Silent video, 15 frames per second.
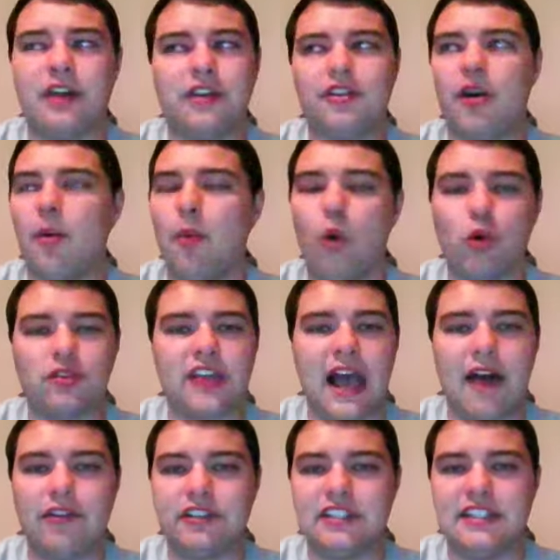think they're a more
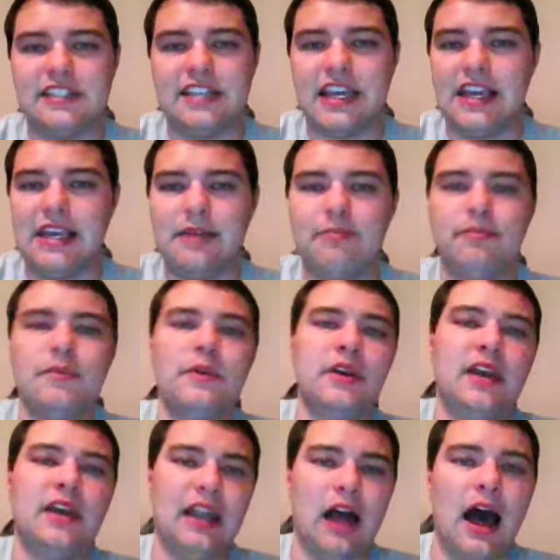talented team,
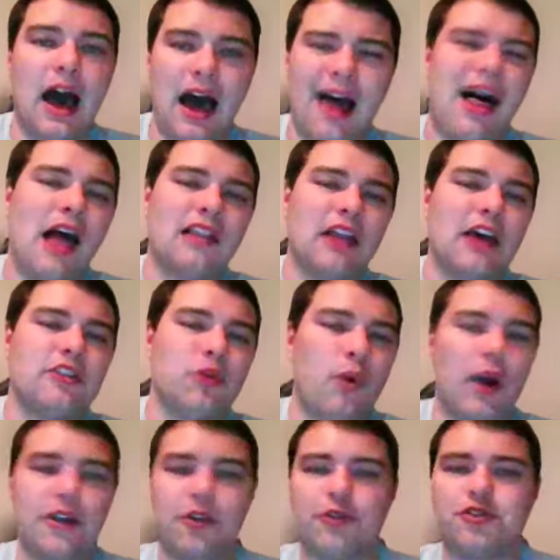and I like the
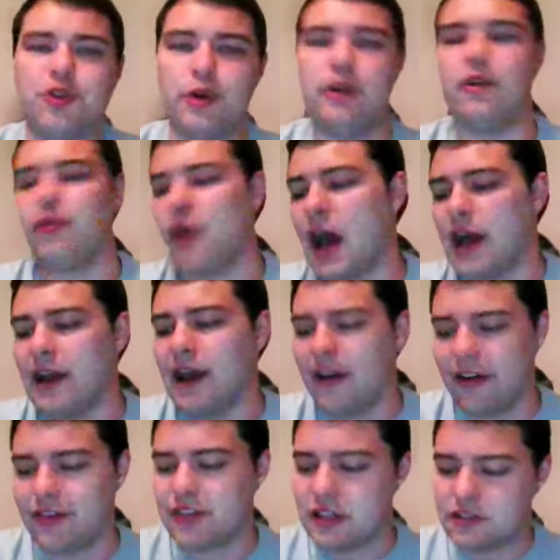way they're trending right
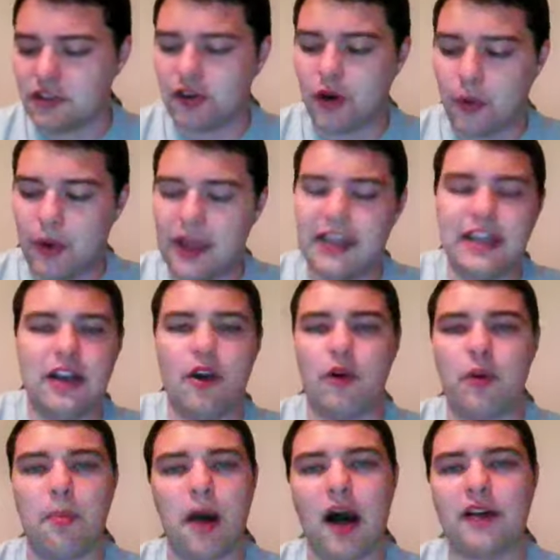now. I think they're going to end it
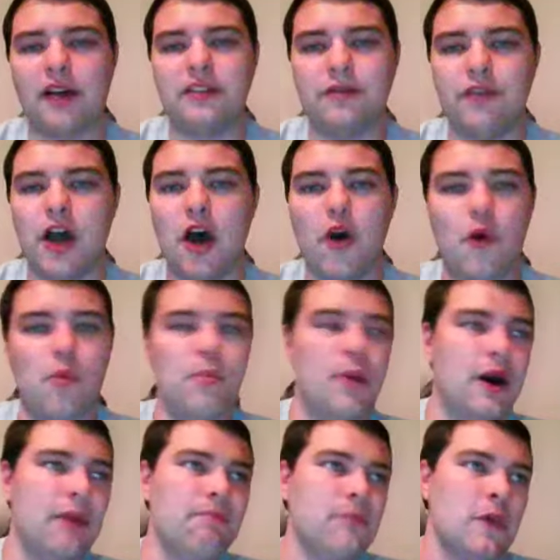on a positive note,
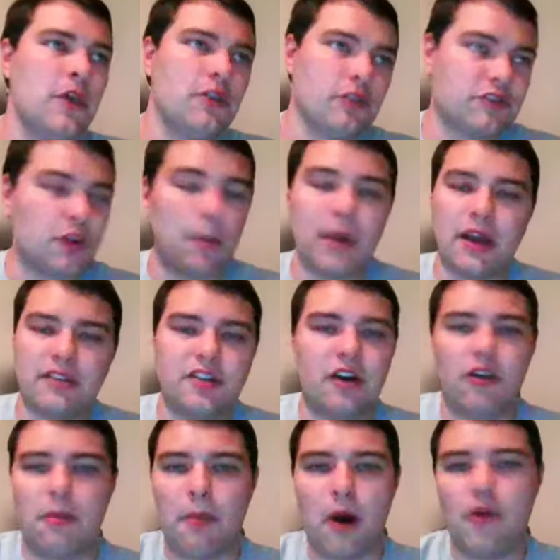but there's going to be a
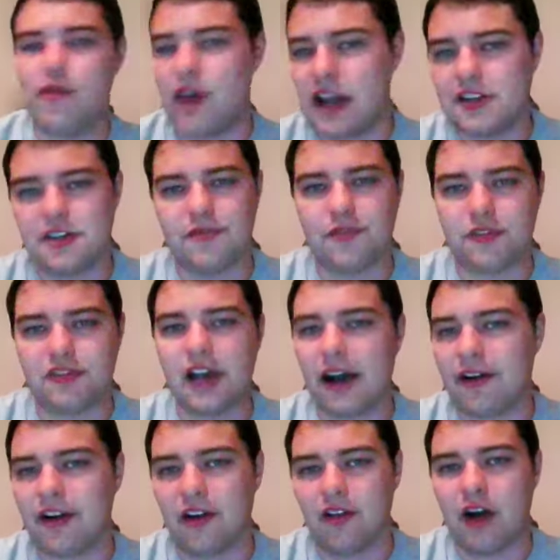ton of motivation for
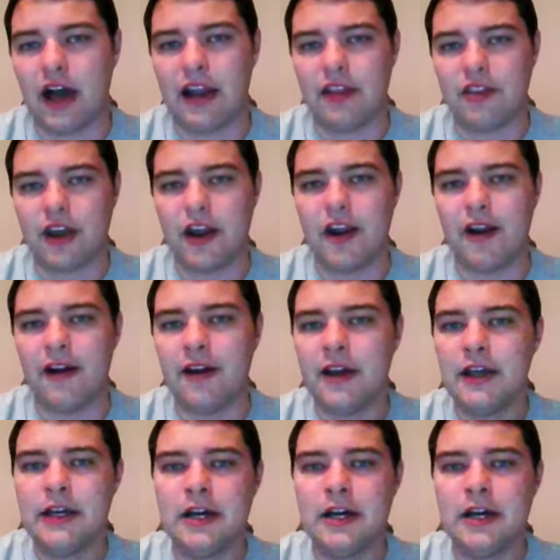South Carolina there